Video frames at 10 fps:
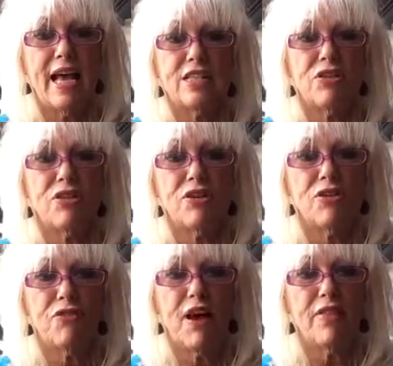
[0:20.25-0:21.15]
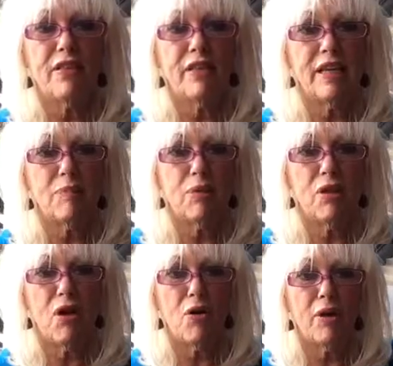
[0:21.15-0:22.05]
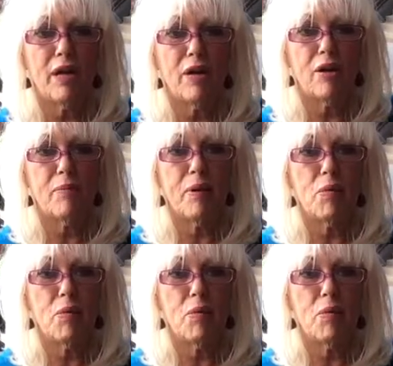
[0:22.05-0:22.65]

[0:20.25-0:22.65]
And so that you'll find the link below here.